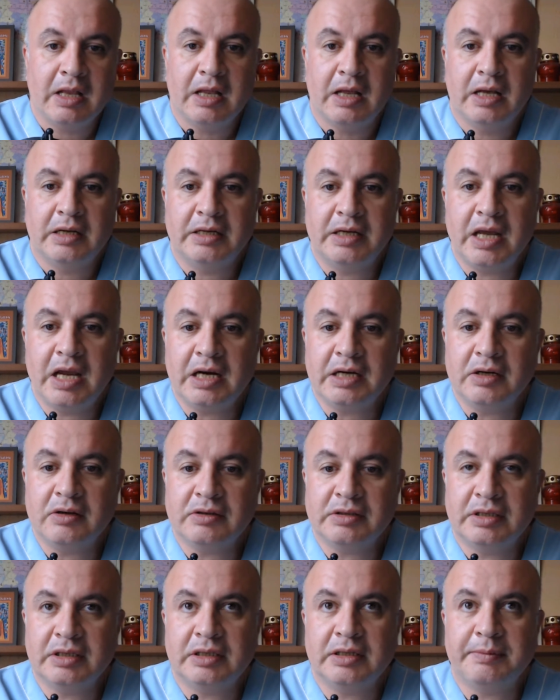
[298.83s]

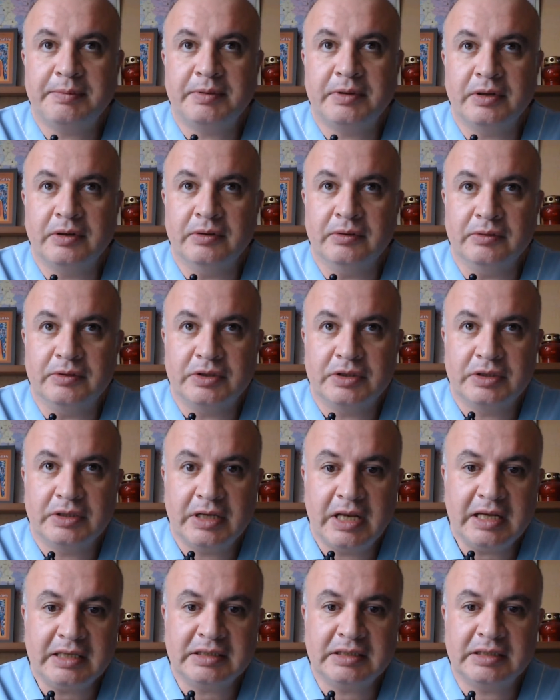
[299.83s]
Diagnostic approach.
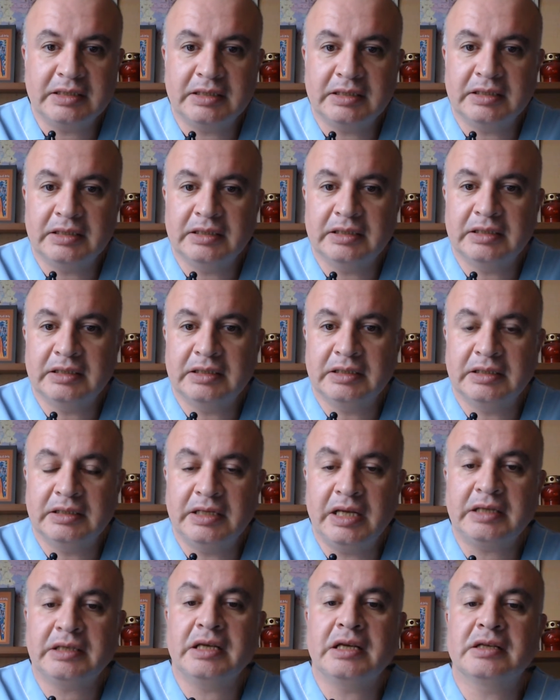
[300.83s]
Next,
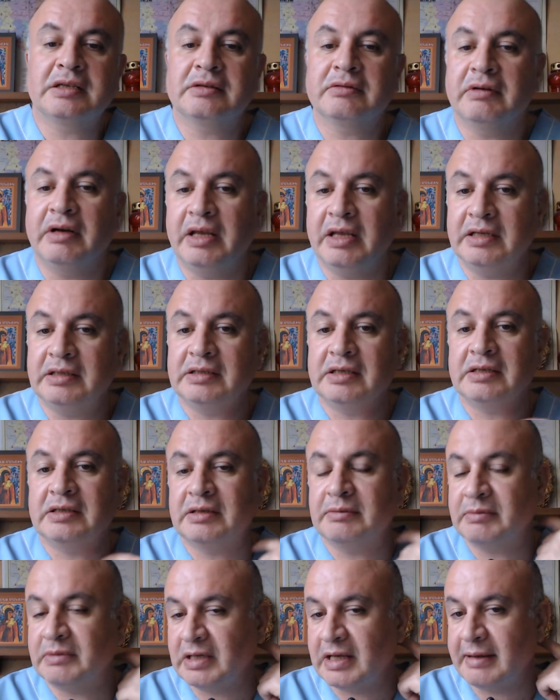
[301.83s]
neck X-rays,
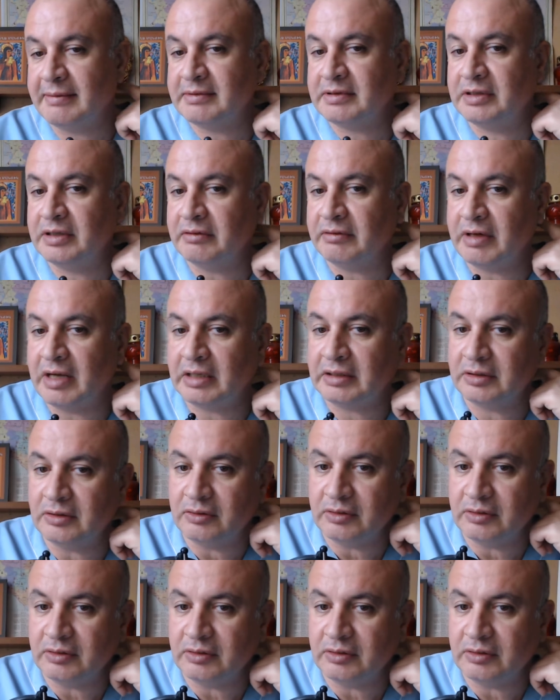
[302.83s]
sometimes direct or